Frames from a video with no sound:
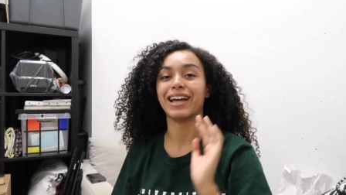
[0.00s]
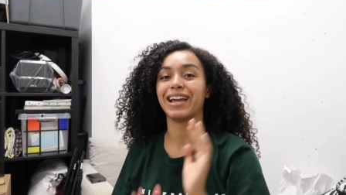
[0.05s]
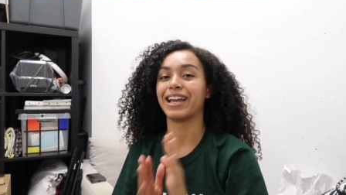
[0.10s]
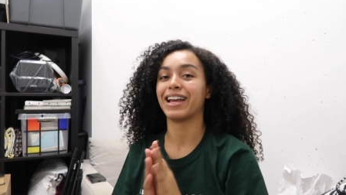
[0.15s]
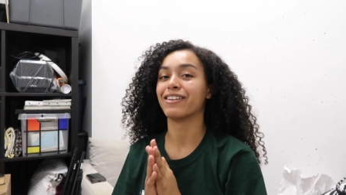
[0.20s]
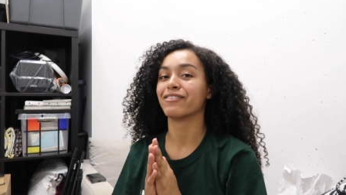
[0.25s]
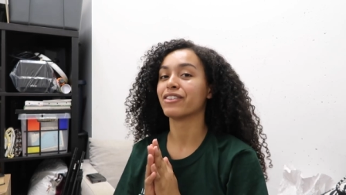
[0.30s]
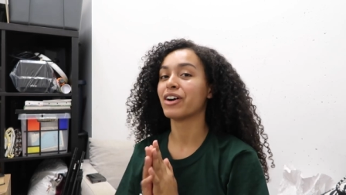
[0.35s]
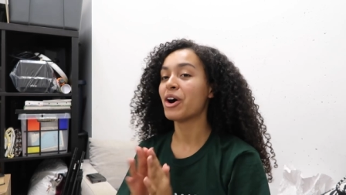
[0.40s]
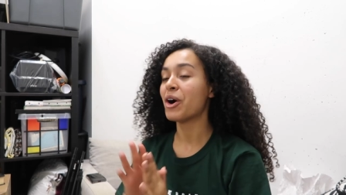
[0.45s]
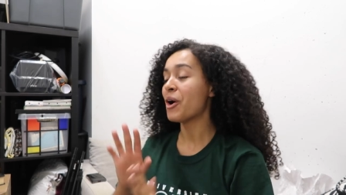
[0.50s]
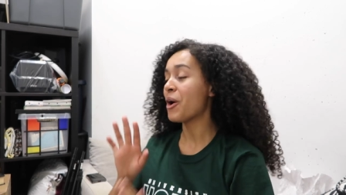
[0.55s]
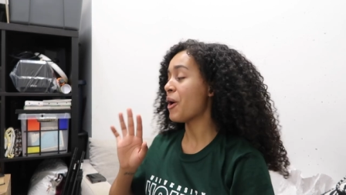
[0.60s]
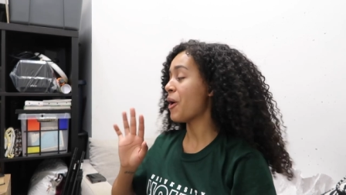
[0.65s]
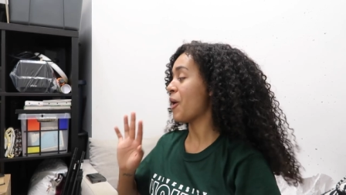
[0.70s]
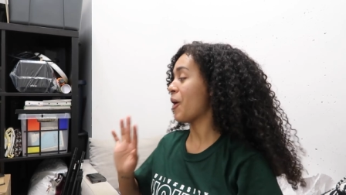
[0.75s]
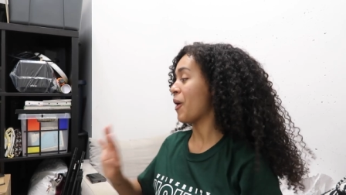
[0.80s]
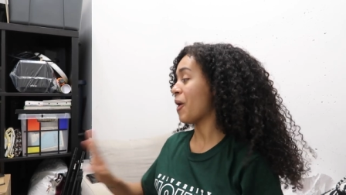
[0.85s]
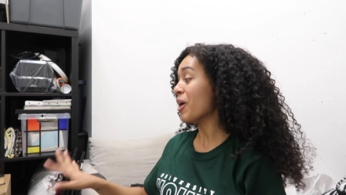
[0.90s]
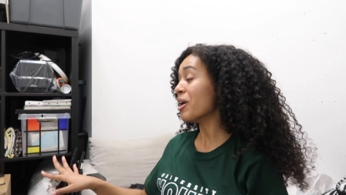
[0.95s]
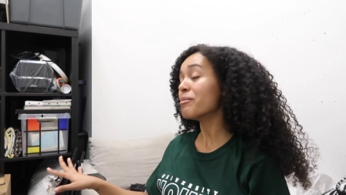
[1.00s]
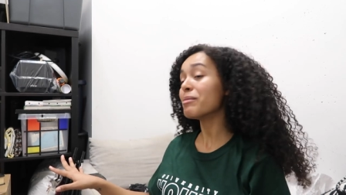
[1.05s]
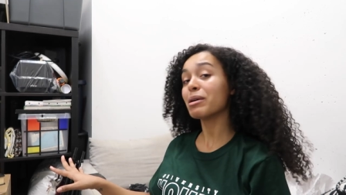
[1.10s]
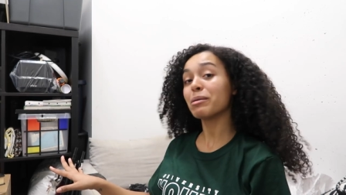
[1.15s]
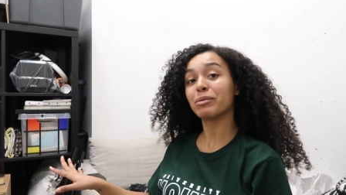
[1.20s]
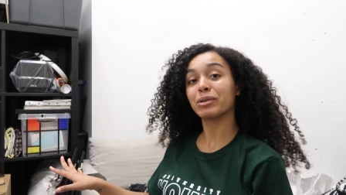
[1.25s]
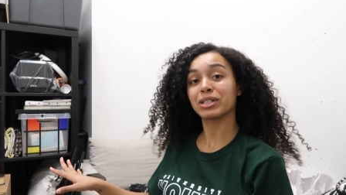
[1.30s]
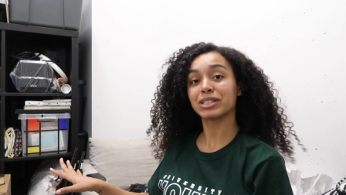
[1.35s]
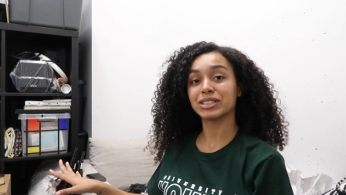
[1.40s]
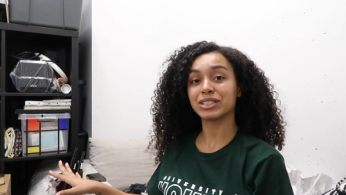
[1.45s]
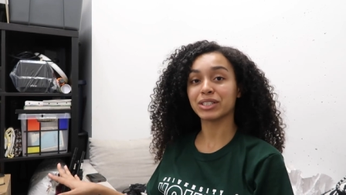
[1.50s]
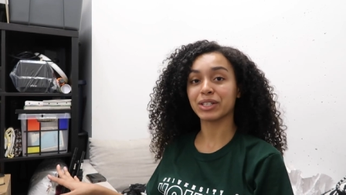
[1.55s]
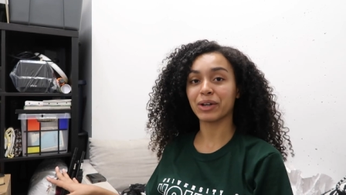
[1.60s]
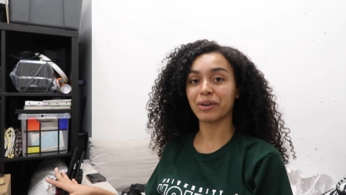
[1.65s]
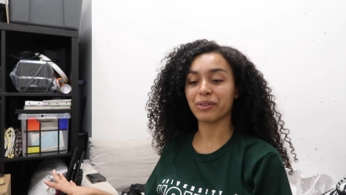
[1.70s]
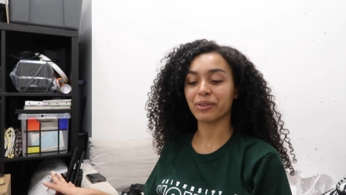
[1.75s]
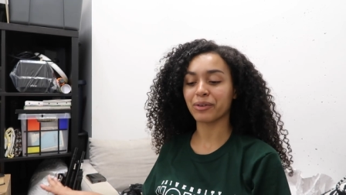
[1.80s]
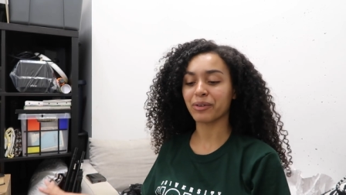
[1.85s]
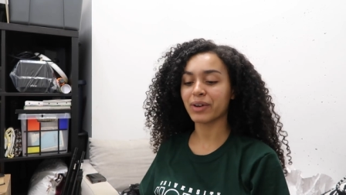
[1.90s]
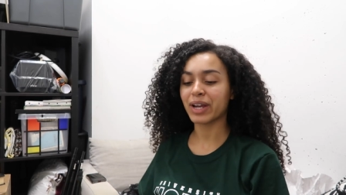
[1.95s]
have all my books to
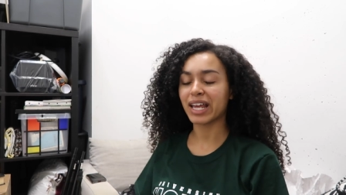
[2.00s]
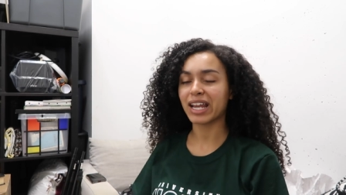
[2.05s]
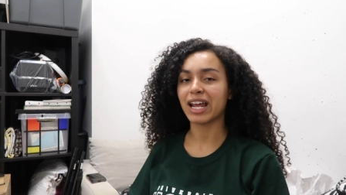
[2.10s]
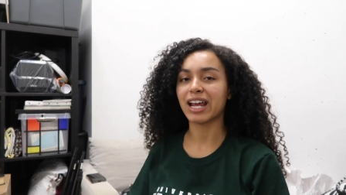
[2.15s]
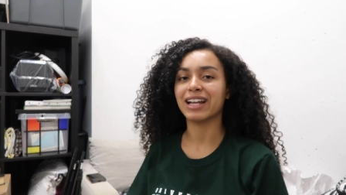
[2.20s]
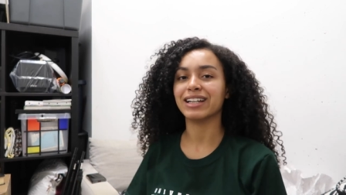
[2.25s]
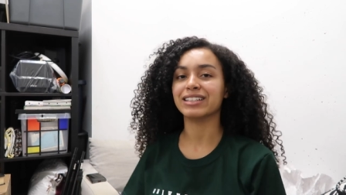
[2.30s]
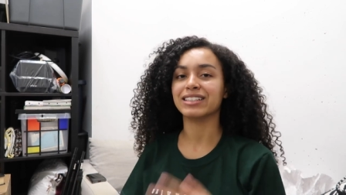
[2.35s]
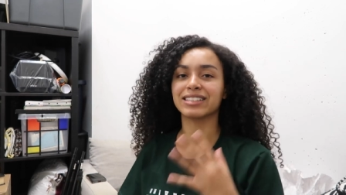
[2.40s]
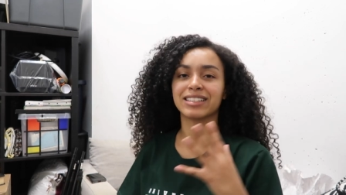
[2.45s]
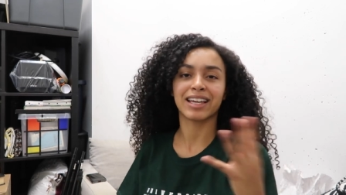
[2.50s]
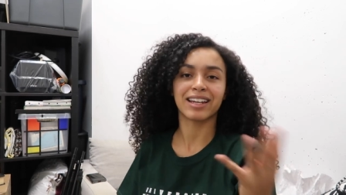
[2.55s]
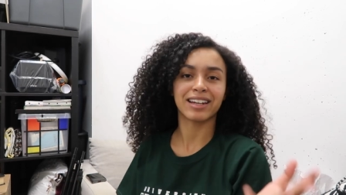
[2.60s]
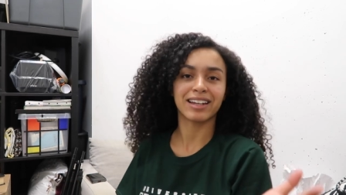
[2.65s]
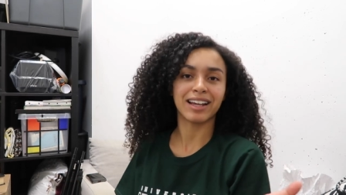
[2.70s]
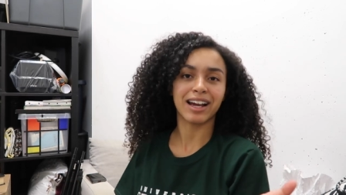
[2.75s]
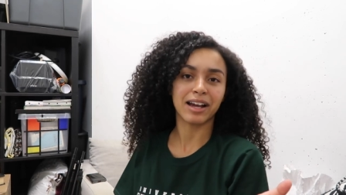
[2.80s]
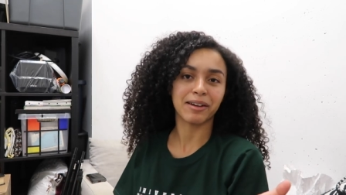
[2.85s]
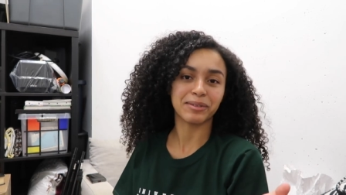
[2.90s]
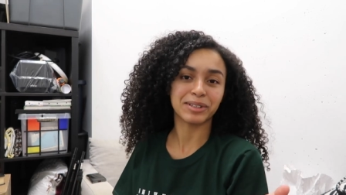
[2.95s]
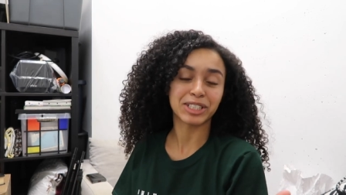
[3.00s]
go through, and I decided I